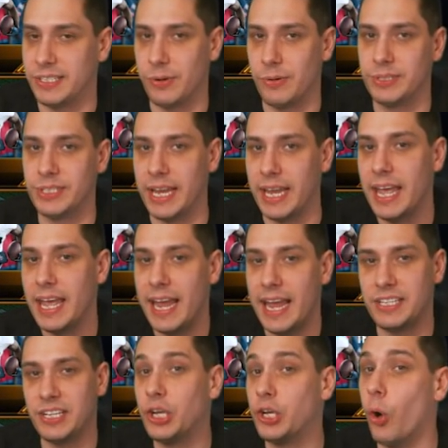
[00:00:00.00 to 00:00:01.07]
So it was like,
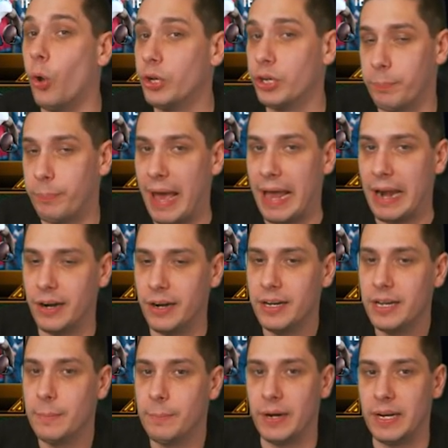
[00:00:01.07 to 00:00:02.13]
it's a gold or better,
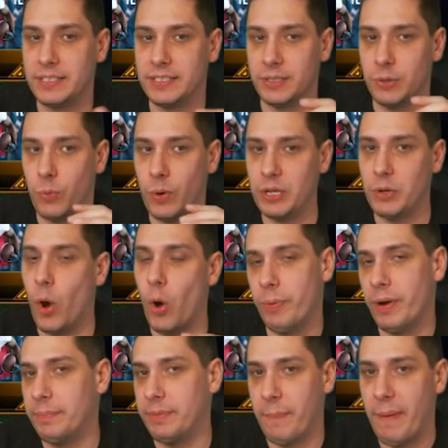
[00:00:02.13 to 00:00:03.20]
but it's when you
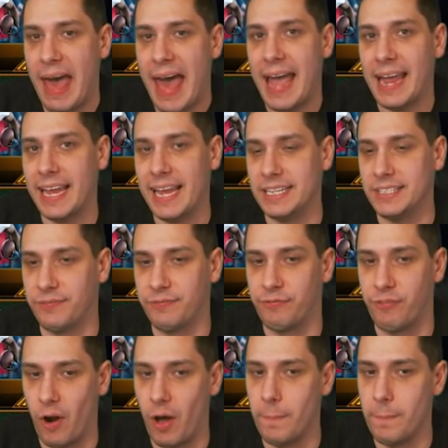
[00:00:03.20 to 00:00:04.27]
open up the pack, it's
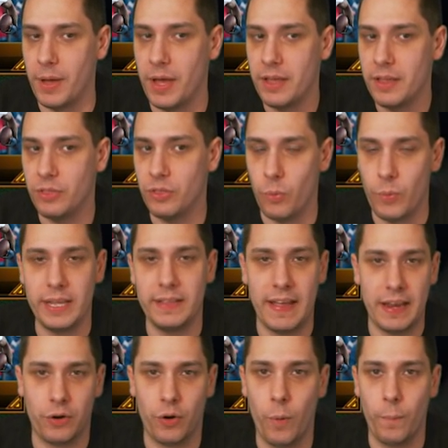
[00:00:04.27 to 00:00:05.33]
from the week
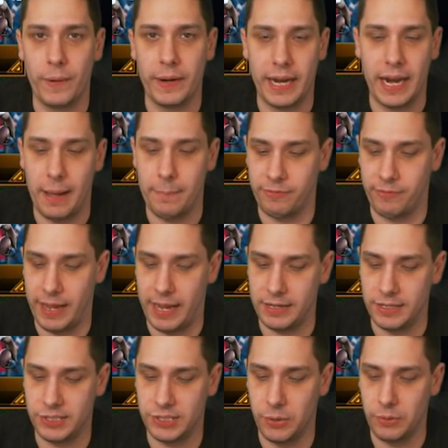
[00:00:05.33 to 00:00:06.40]
that you're opening it up
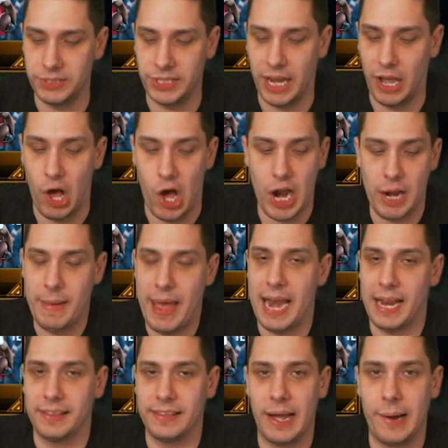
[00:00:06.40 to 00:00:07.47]
in. So it was like
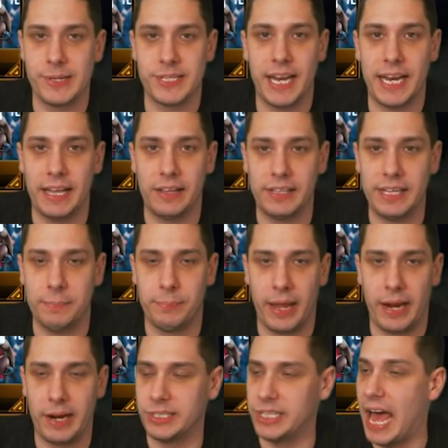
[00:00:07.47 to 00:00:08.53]
automatically I was getting elite
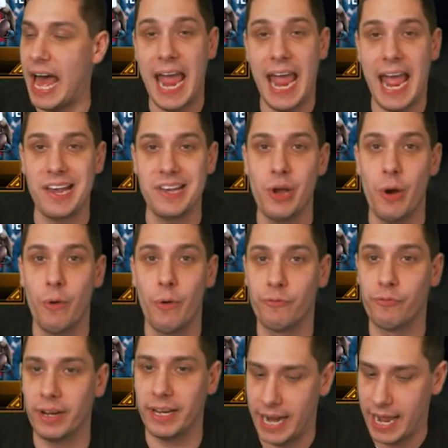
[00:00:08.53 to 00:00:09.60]
players. I had no
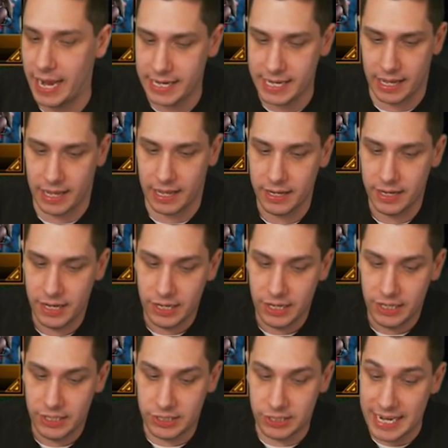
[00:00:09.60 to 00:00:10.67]
freaking idea.
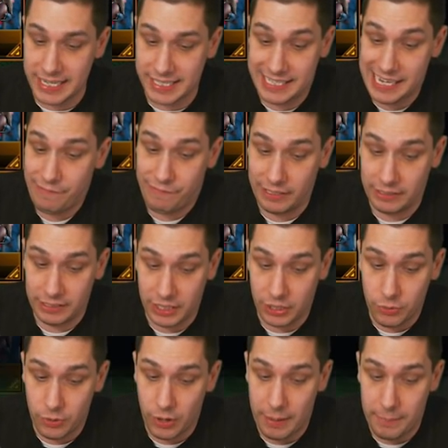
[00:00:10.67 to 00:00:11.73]
So that's definitely
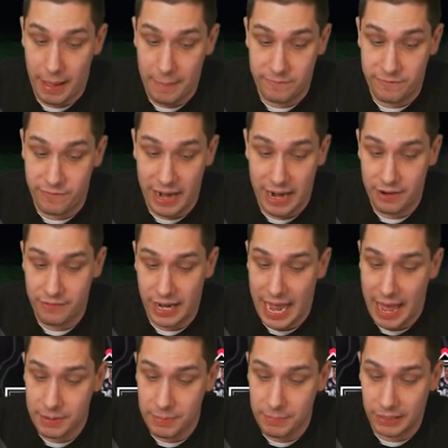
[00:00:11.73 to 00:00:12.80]
cool. I'm, I'm very, very
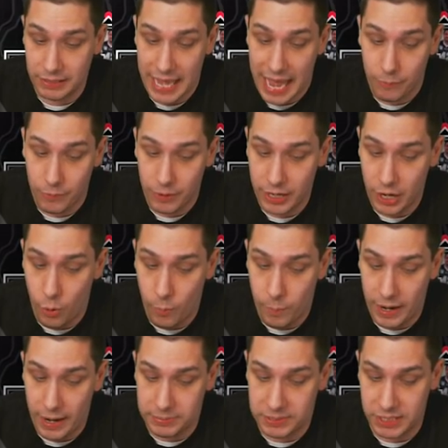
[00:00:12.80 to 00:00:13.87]
happy about that. We're going to
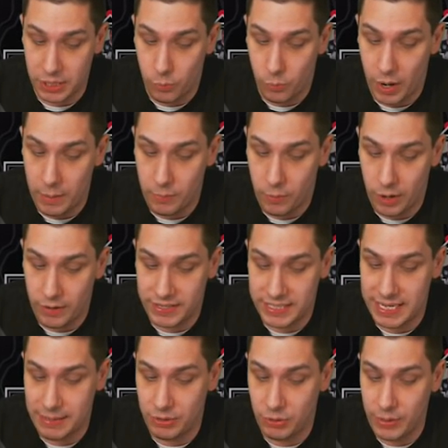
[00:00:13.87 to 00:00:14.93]
open up still one more of the
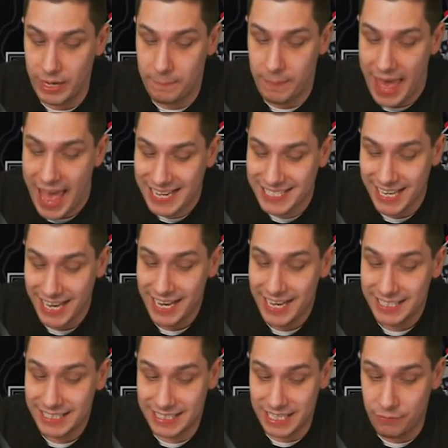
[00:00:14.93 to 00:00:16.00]
Team of the Week packs,
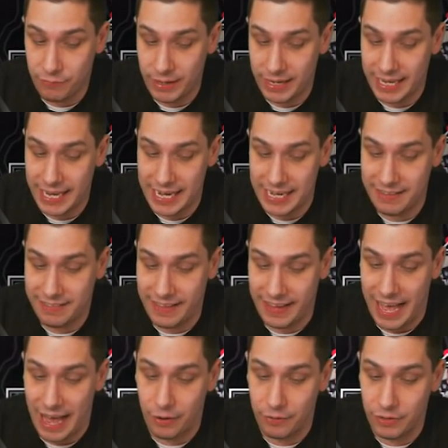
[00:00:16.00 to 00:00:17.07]
see if we can get
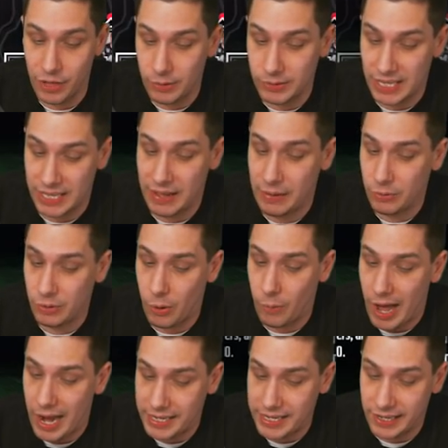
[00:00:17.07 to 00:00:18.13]
anything out of those, and then we'll go
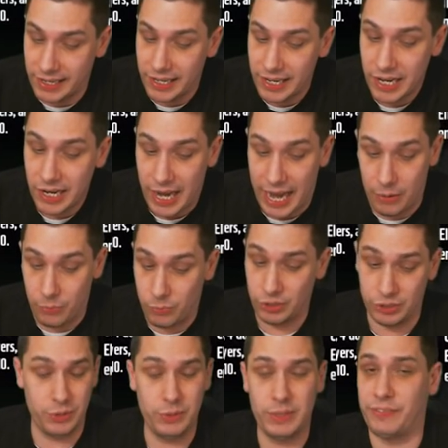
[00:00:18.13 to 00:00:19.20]
on here and
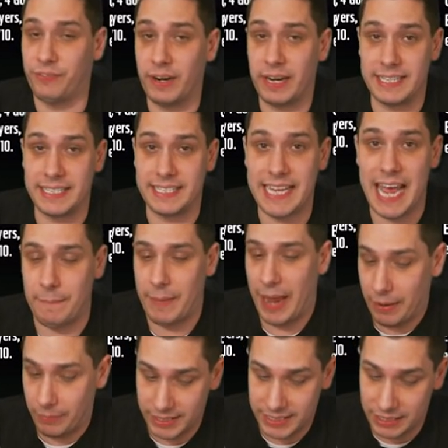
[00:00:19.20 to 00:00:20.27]
we'll do the freaking set,
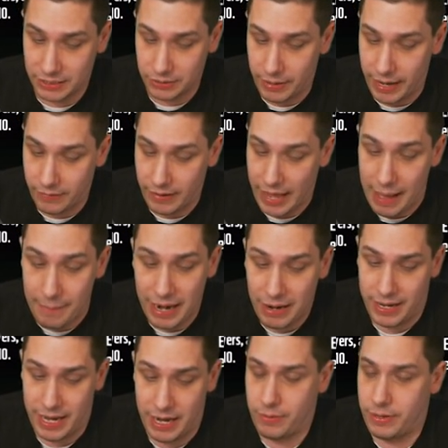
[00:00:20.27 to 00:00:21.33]
man. Let's get the Randall Cobb. I
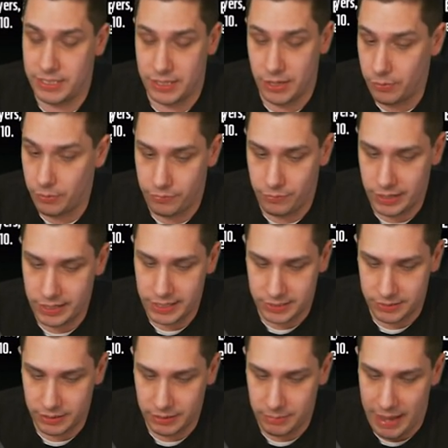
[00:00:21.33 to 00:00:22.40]
don't care what he's going for. It
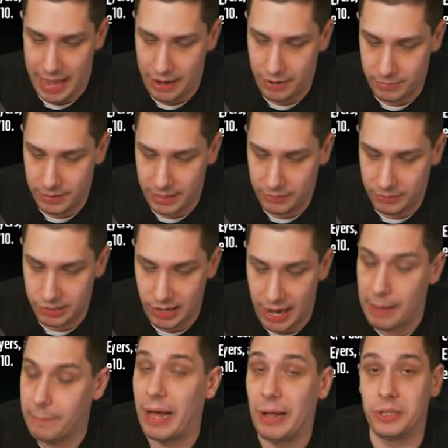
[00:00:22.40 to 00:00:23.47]
doesn't really matter to me. We'll
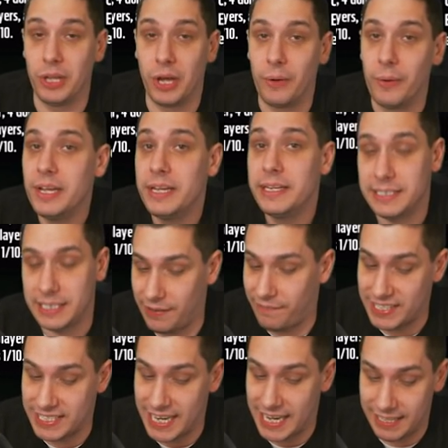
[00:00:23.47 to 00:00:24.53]
try him out, though, see if
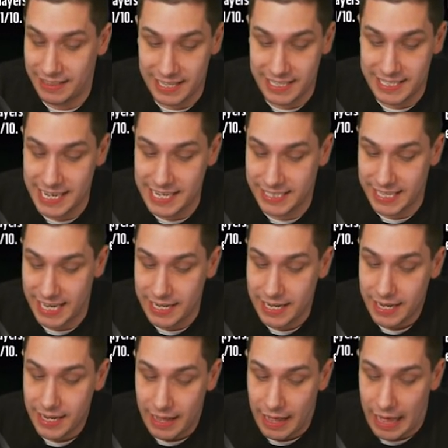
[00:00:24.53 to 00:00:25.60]
he's anything decent.
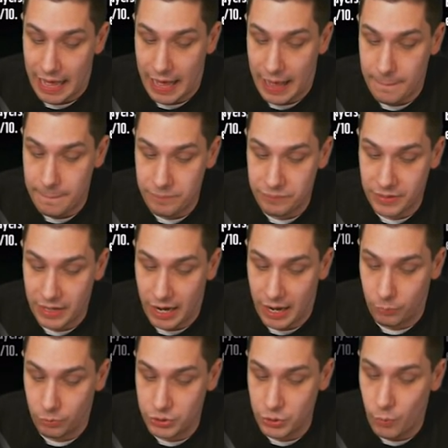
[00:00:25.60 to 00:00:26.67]
Um, all
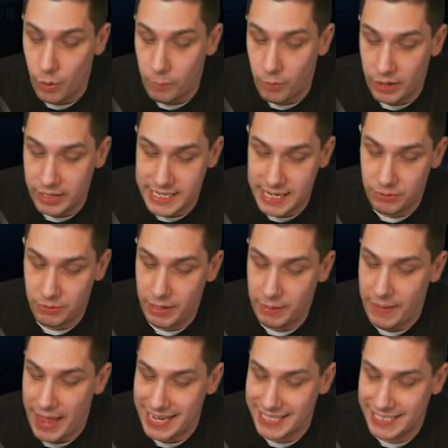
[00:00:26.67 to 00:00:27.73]
right, we'll do one more of the Team of the Week
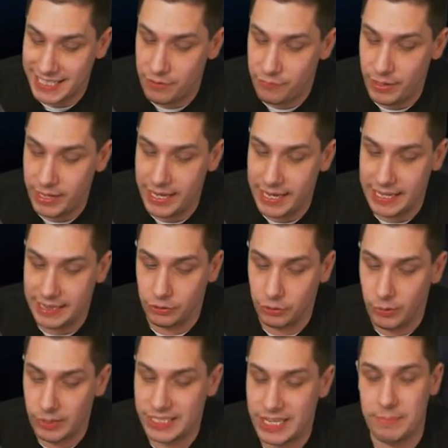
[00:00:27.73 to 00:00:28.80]
packs, see if we can get the
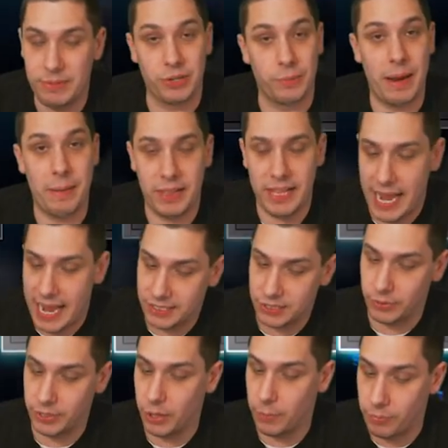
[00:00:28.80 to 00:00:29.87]
Lawrence Timmons or maybe the
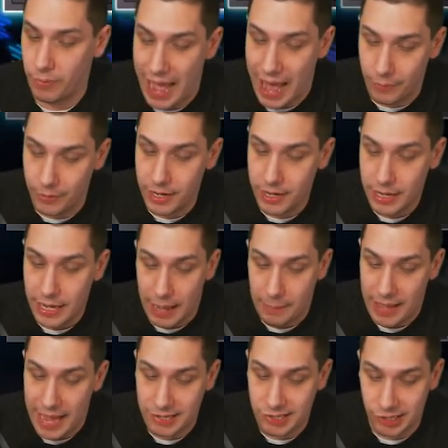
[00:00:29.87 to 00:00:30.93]
Antonio Brown. I'm
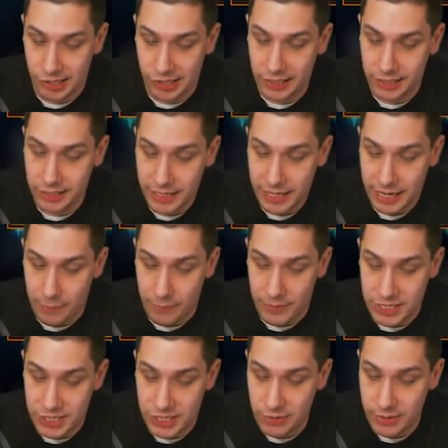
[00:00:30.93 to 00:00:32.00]
not sure. And
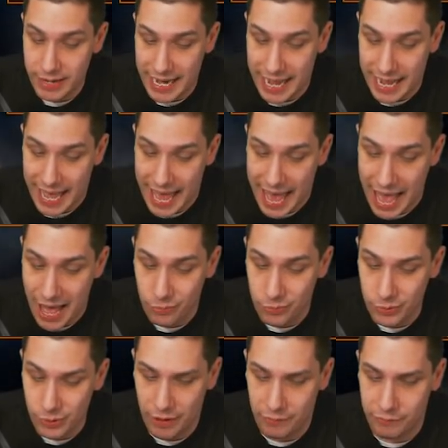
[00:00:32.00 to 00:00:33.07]
we do get a Kyle
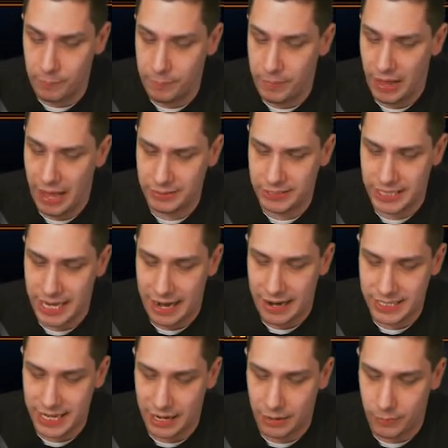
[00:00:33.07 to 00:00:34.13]
Rudolph football outsider.
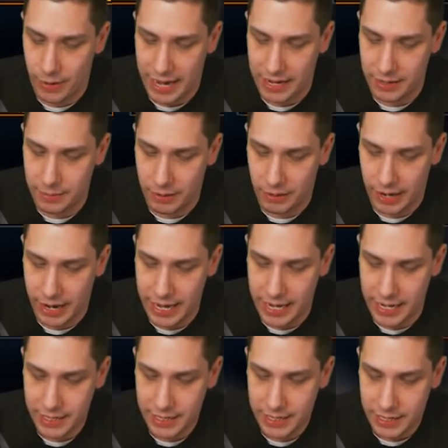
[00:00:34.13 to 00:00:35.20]
It's kind of random, all
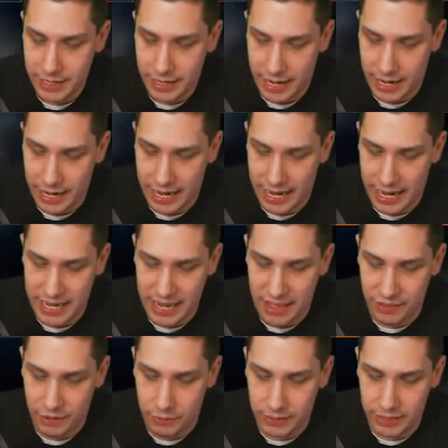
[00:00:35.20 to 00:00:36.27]
right. And
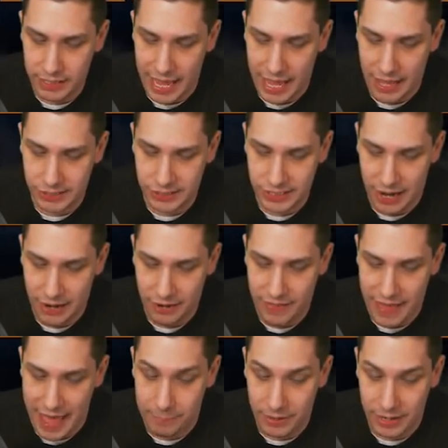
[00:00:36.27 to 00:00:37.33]
nothing really else out of that.